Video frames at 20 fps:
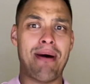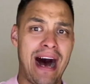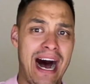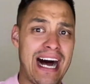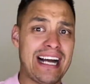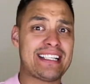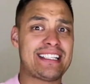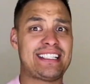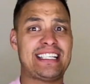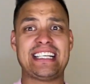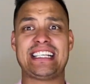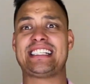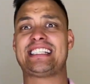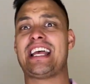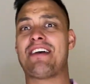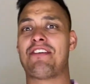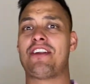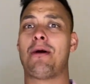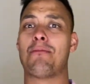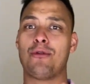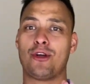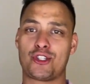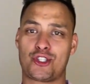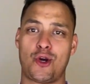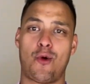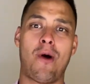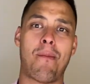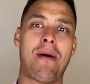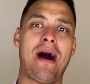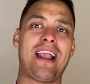part 6-7. I'm not
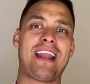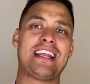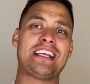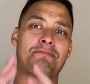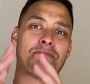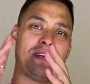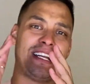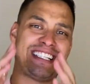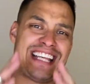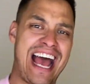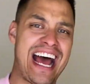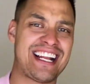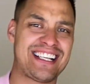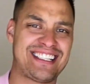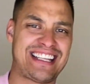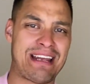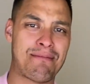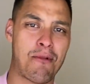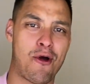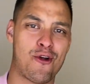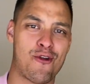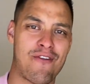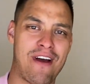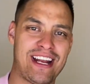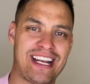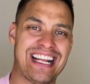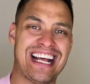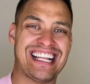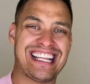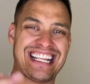sure what part it is, but it's how to stay
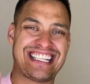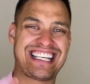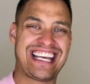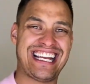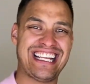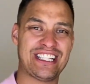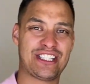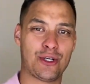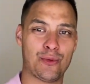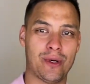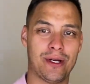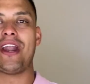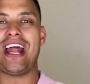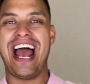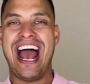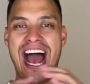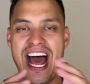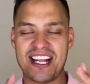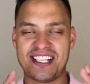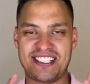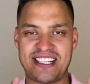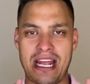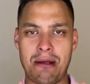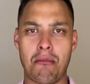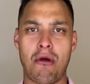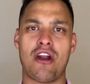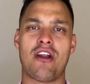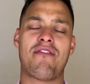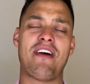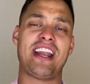motivated. Let's get into it. How to stay
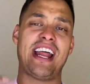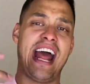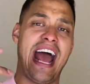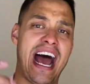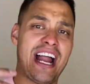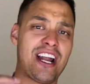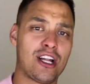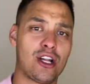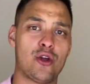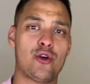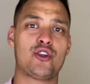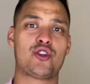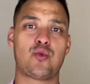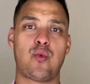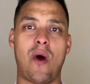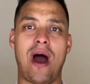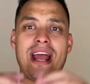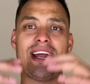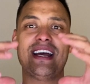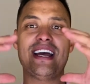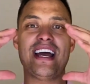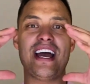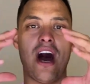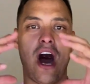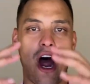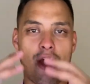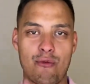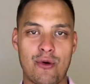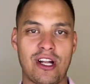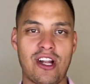motivated, how to lose weight.
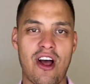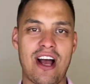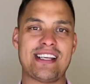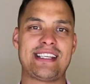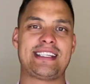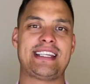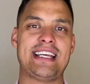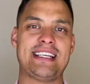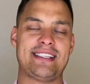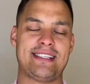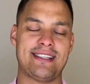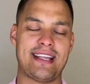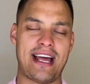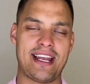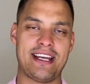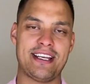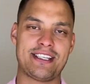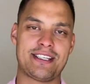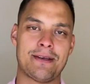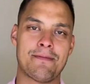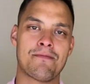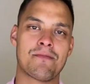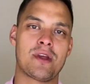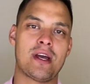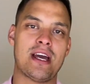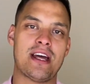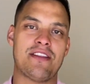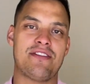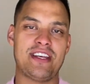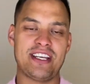I realized this, and that is,
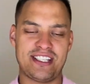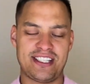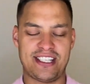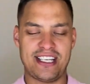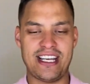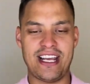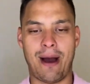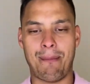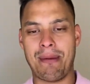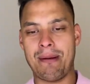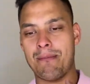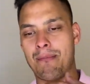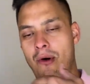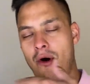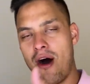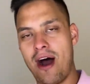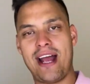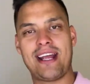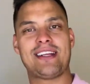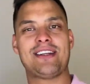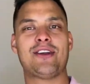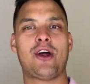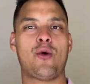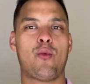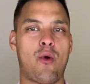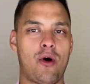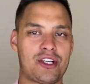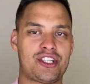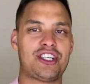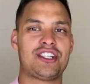this year I've been buying, you know,
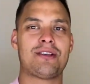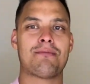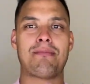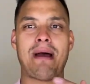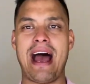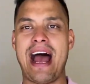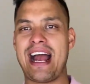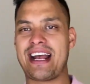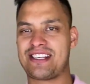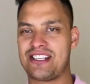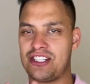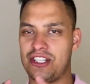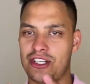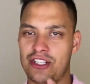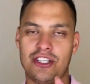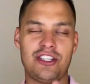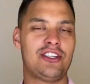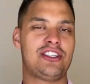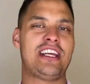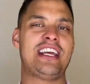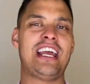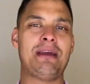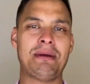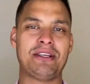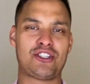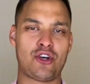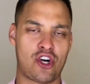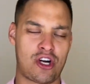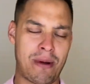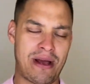watches and bags, and you hear me
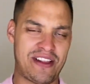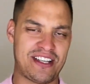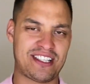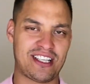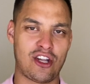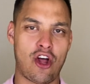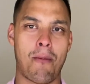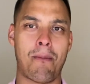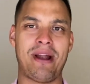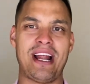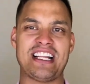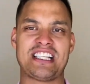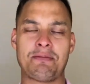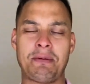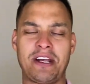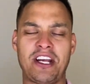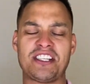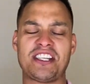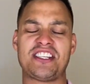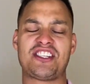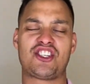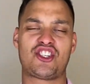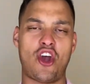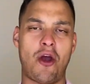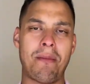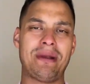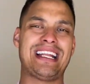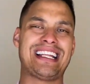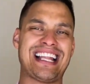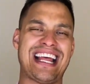talk about this a lot, but it's because there's so
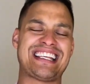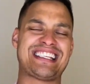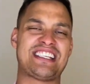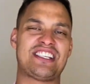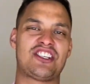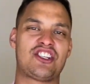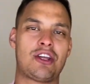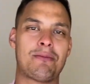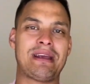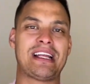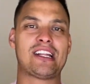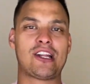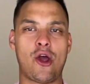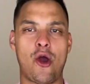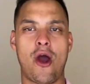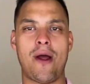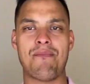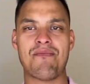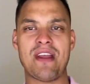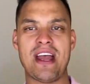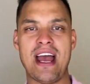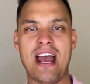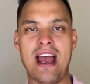many lessons to be learned.